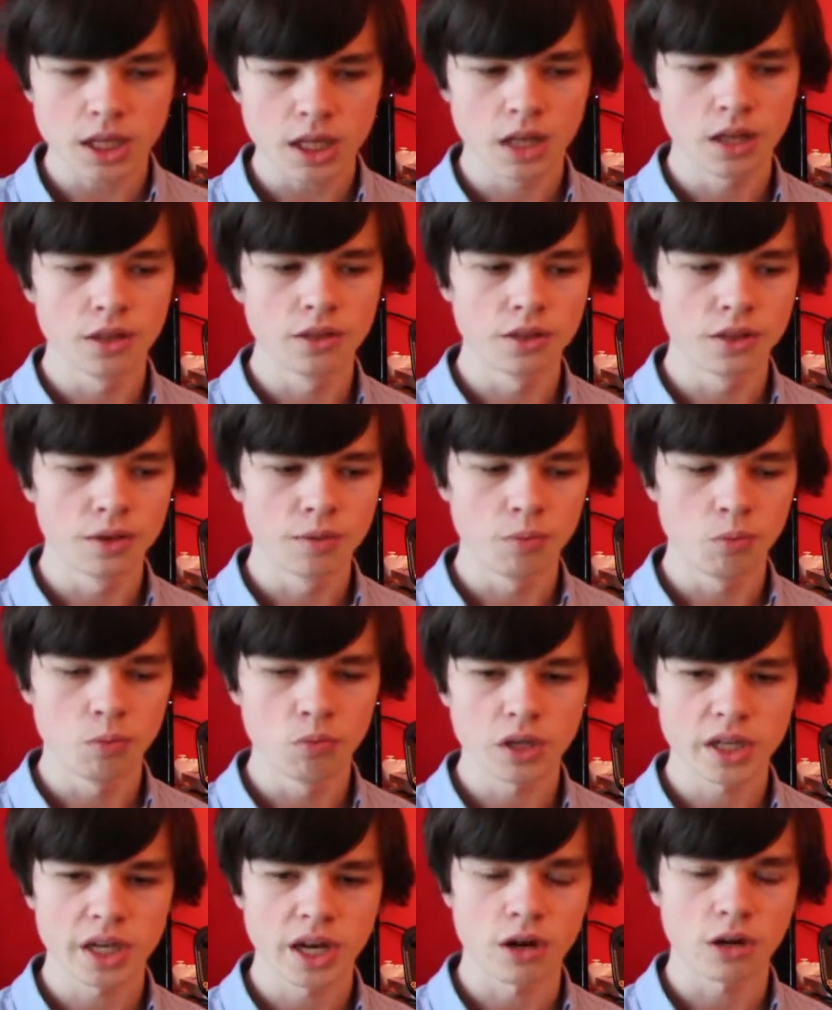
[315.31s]
and the
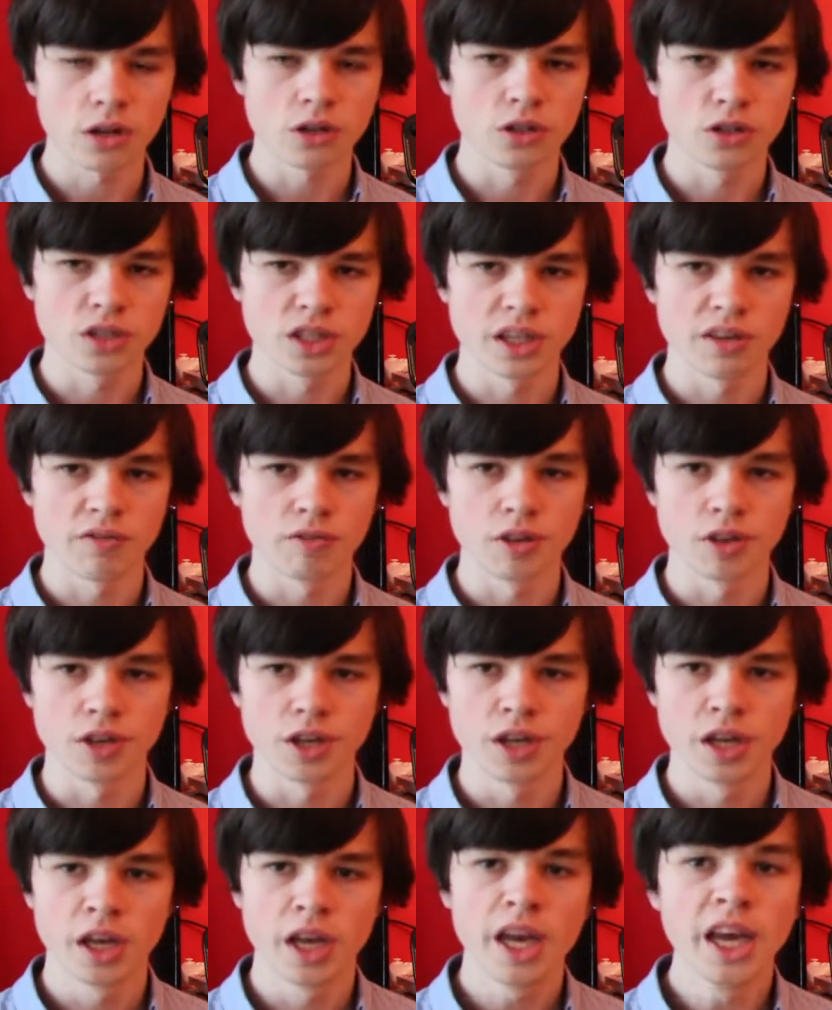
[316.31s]
characters and
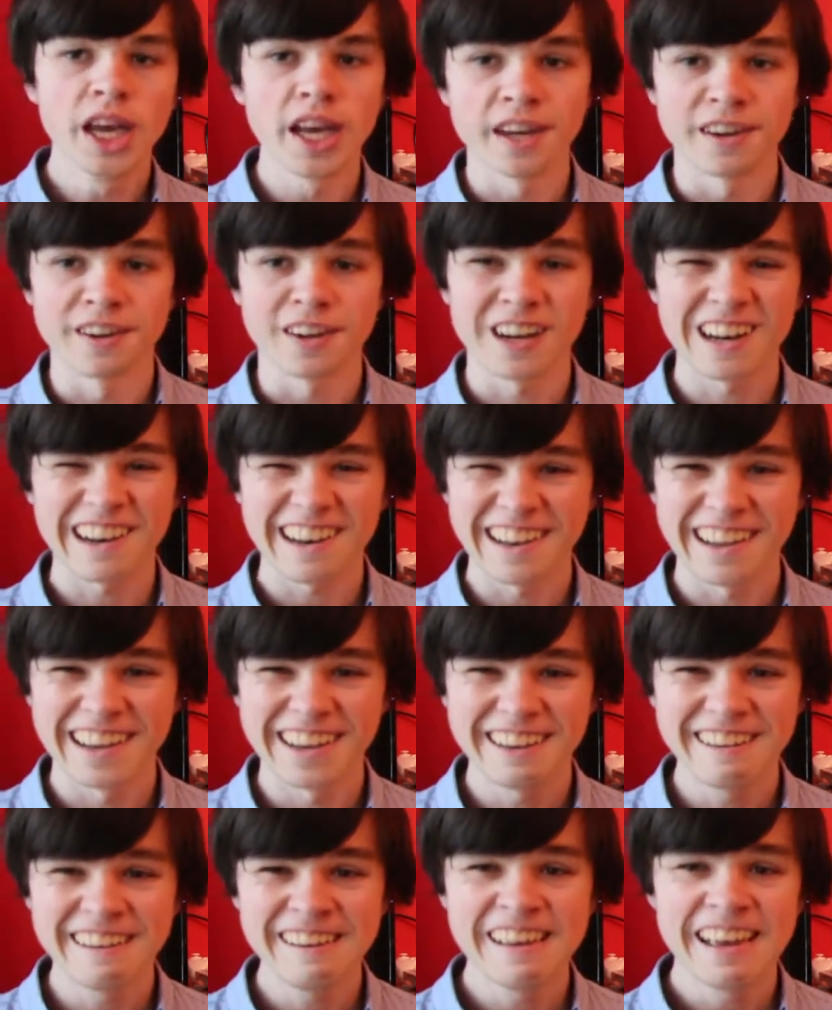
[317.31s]
everything in
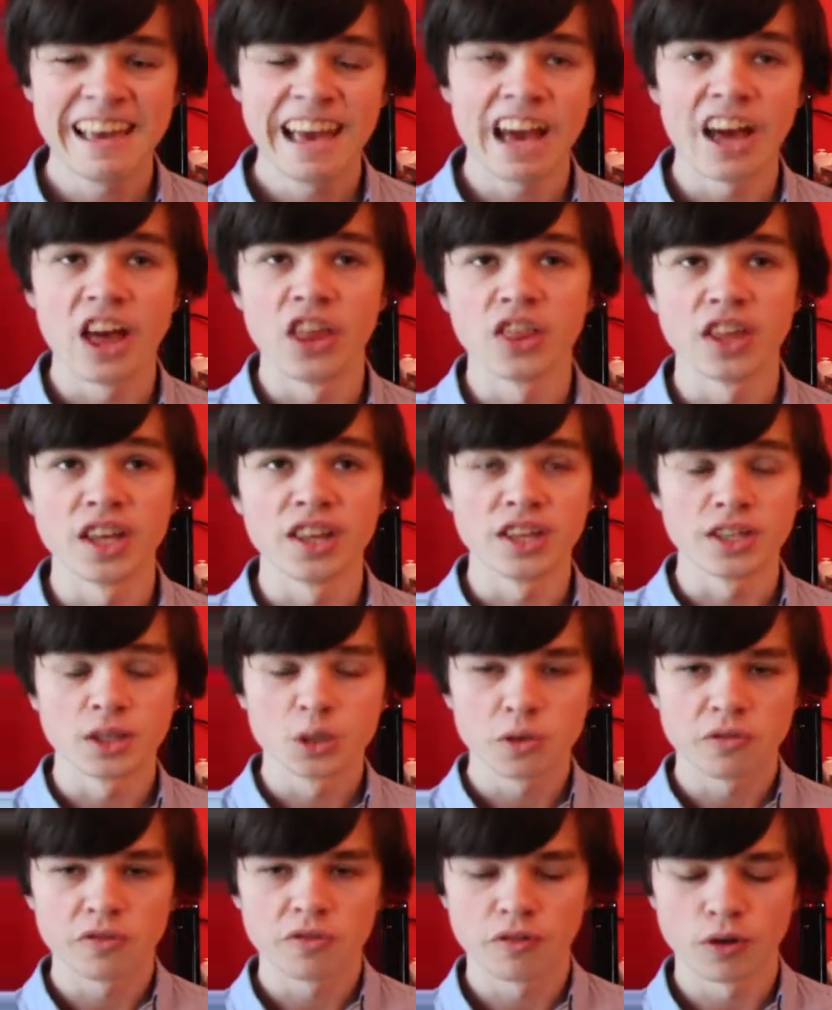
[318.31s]
clay and then they
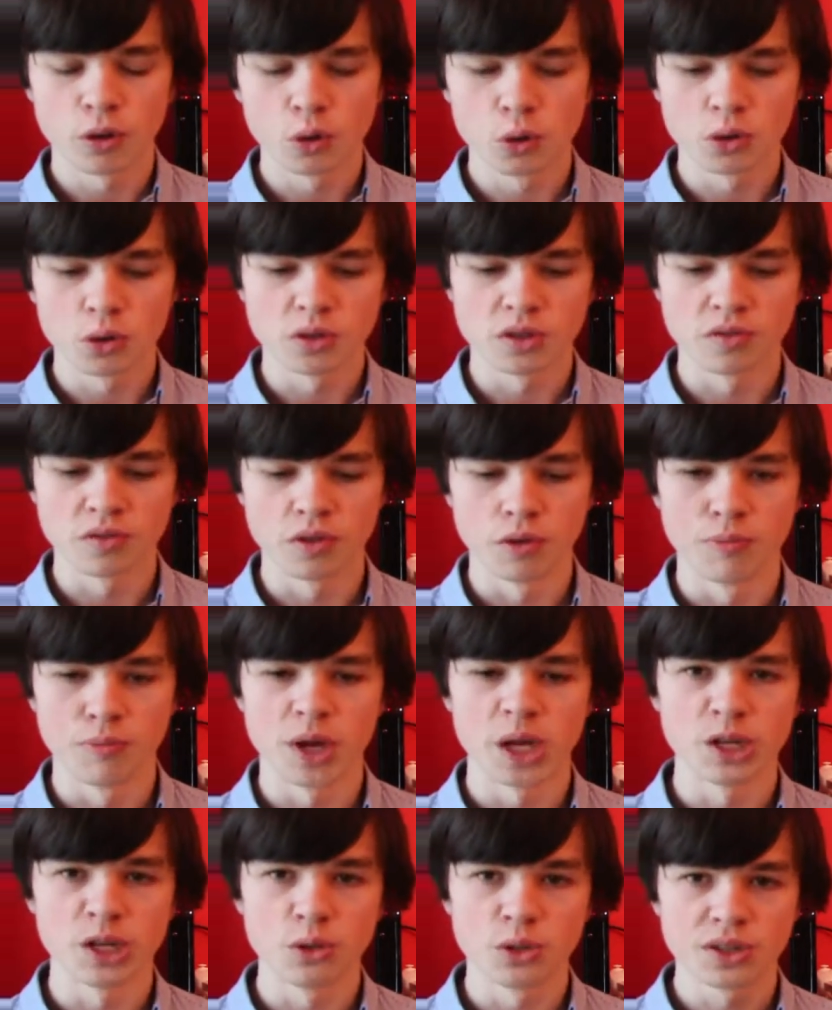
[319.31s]
took photos of them
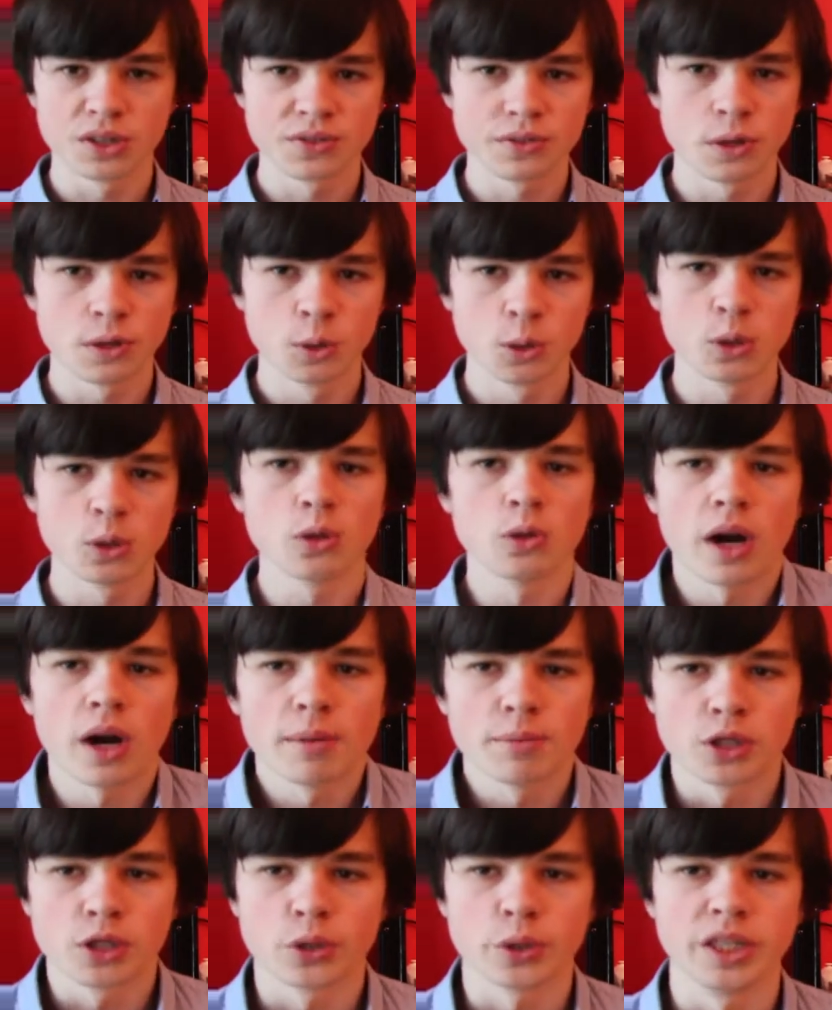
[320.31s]
and used
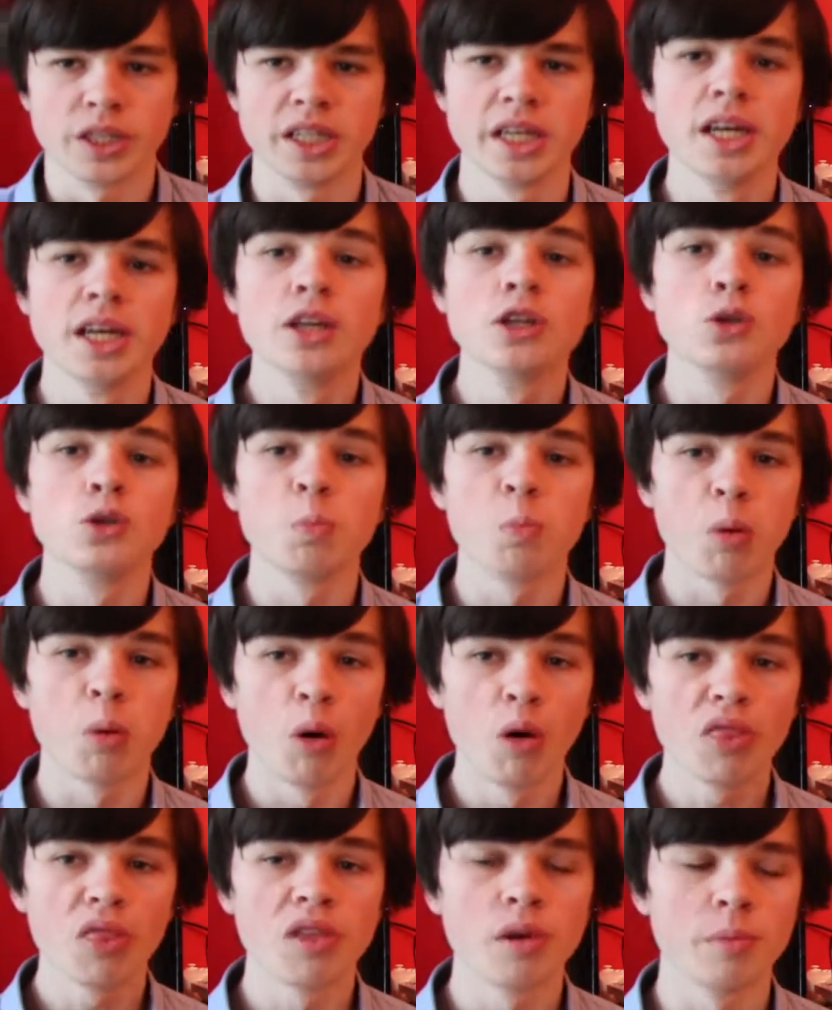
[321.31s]
photogrammetry to
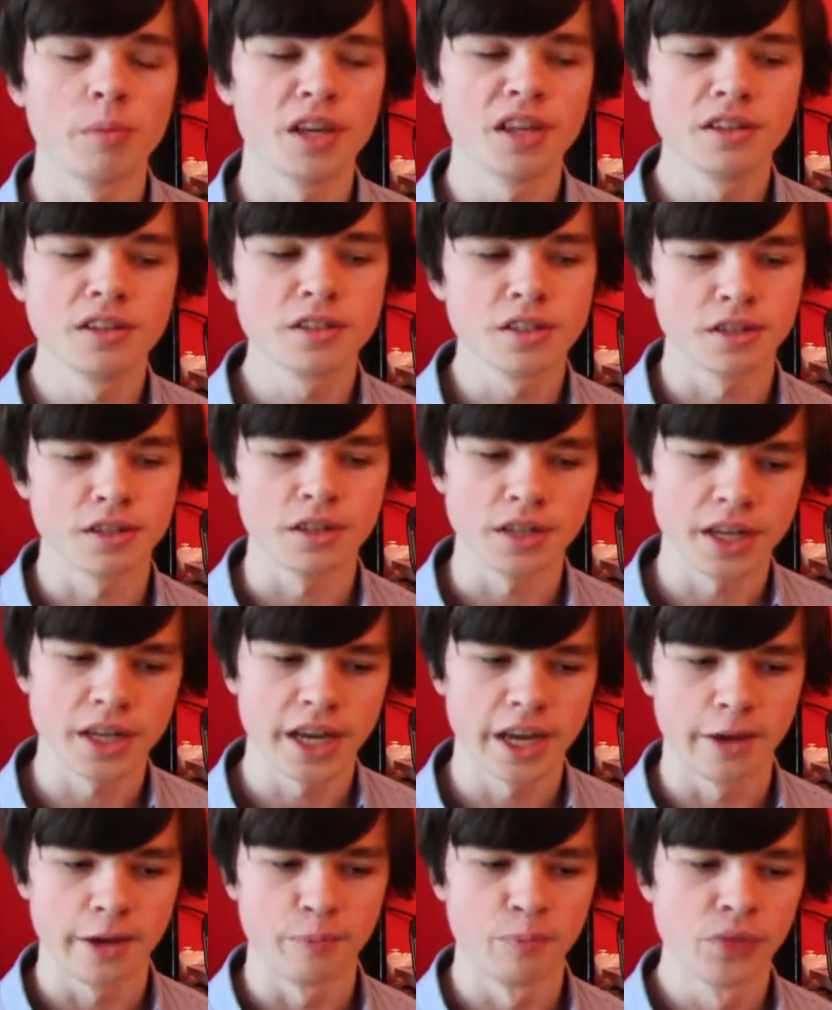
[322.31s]
put them into the
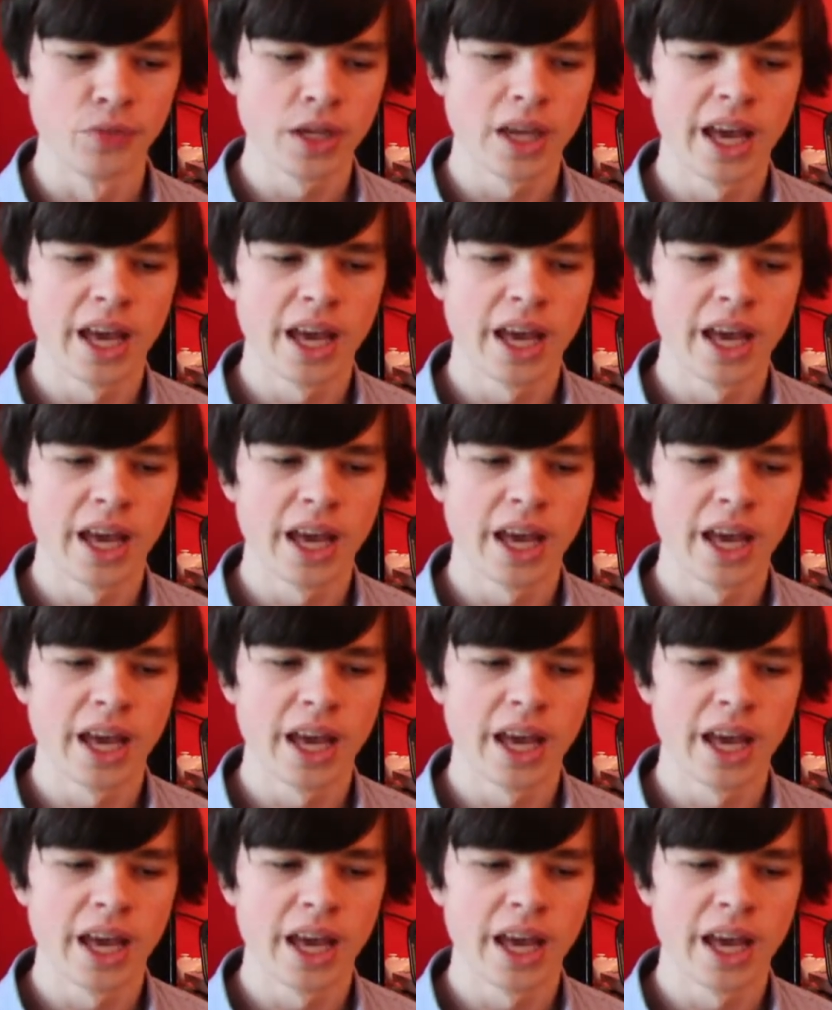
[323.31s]
game